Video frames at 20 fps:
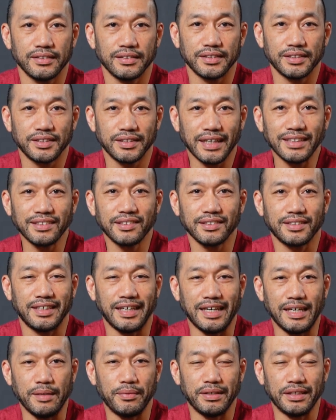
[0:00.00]
The size of
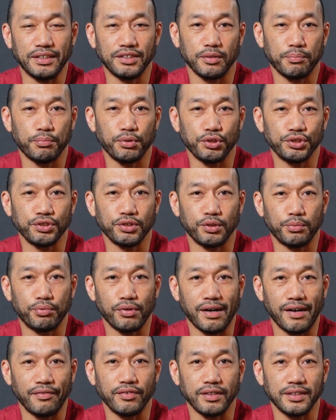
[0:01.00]
tape is a personal
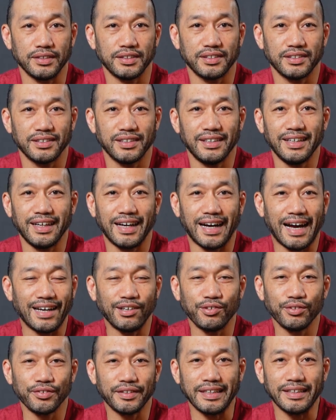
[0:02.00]
preference. I
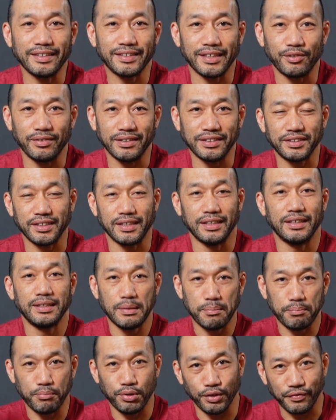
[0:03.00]
don't think there the
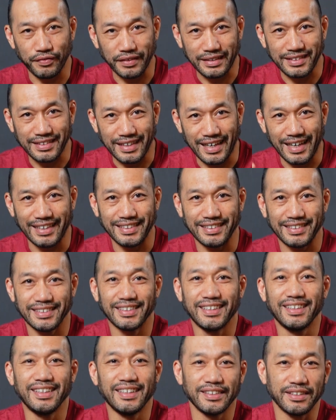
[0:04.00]
perfect
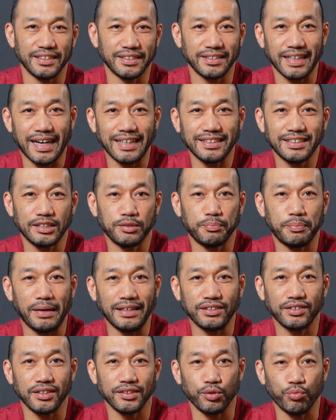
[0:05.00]
size. The size is
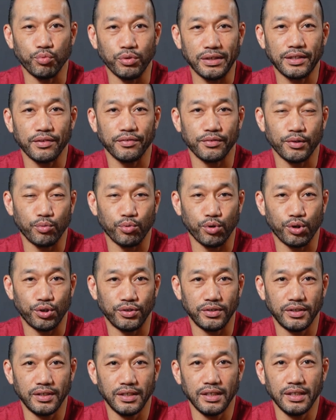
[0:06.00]
based on the width of the
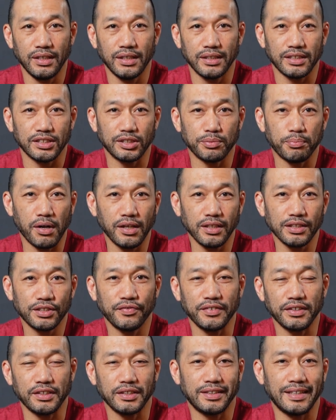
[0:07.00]
roll. The smallest
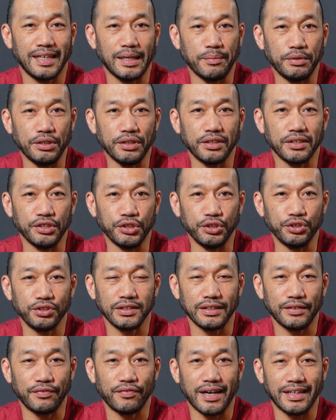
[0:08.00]
finger tape you can
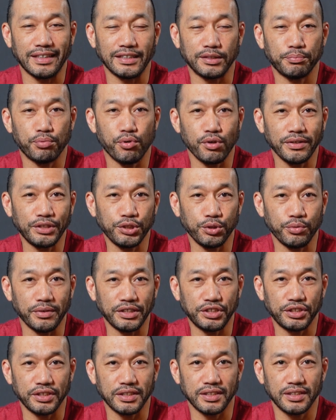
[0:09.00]
usually find is 0.2
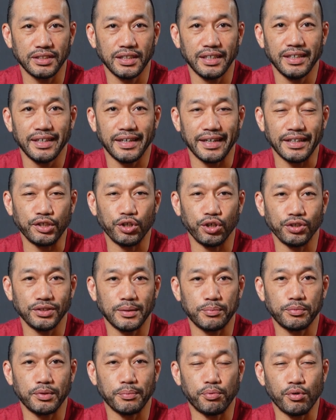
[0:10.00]
inches and
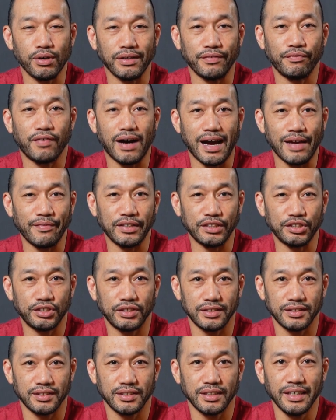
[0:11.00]
goes up to 0.5
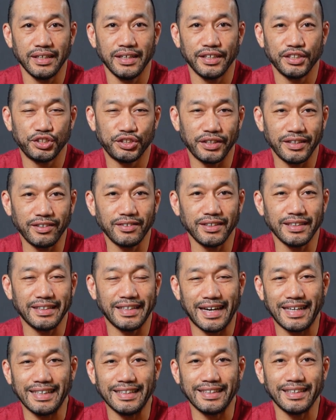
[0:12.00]
inches.
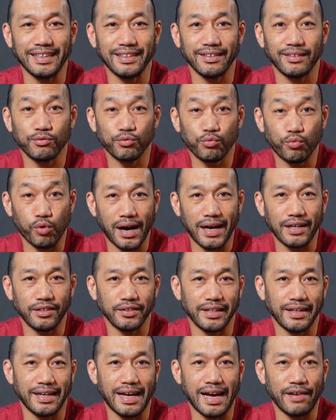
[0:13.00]
Generally, anything
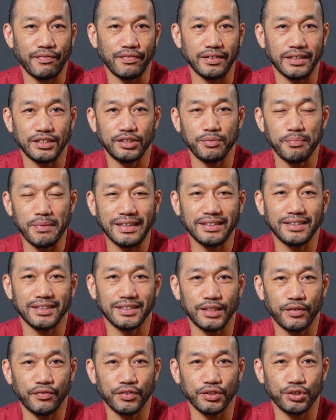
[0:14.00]
wider than half an inch makes
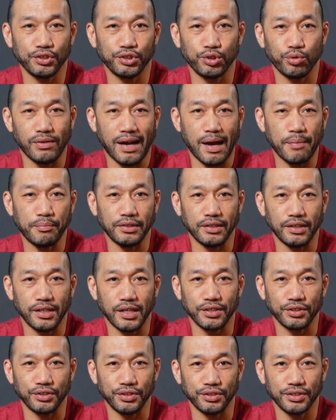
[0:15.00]
it difficult to wrap your
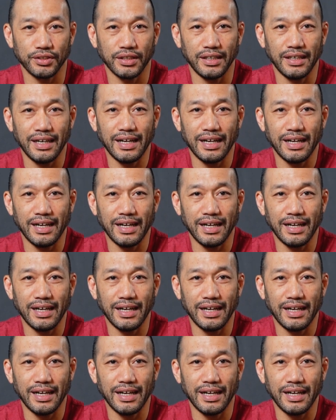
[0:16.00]
knuckles.